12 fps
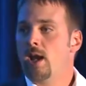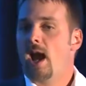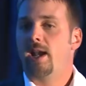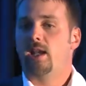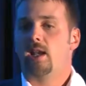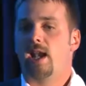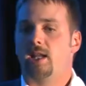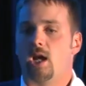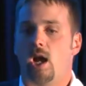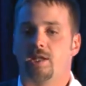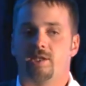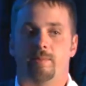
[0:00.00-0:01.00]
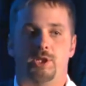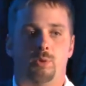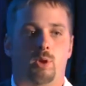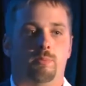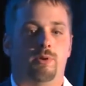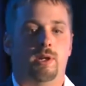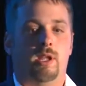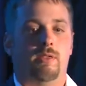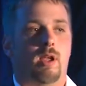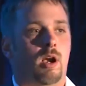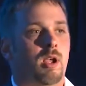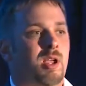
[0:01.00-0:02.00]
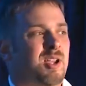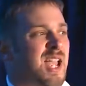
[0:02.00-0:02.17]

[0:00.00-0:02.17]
any concept that you want to put in there.